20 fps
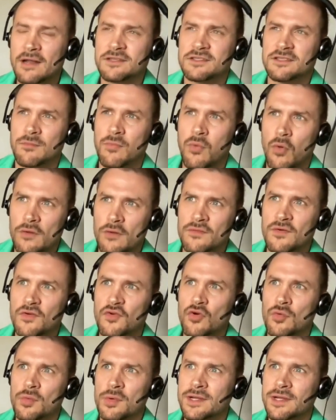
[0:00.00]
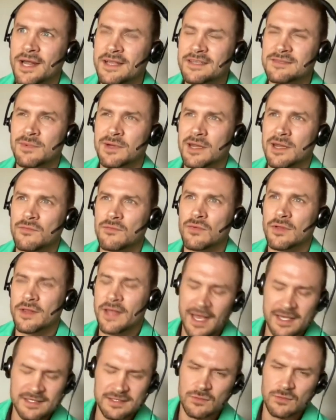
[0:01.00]
of support for Kubernetes, but it really
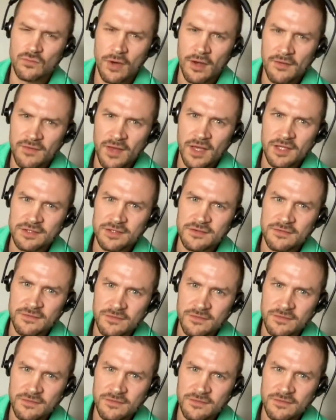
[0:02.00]
has some rough edges.